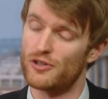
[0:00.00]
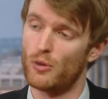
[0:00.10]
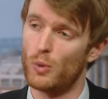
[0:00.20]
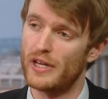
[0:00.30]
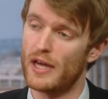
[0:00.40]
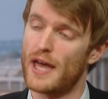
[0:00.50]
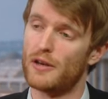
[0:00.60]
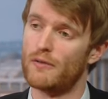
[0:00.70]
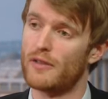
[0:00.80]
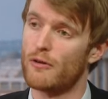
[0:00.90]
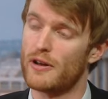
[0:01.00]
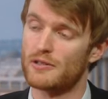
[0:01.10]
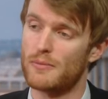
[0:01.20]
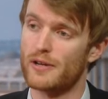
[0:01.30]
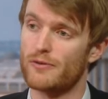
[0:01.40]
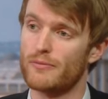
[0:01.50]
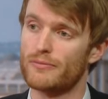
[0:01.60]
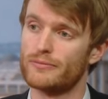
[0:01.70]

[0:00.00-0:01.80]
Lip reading: to the weaker end of the credit spectrum.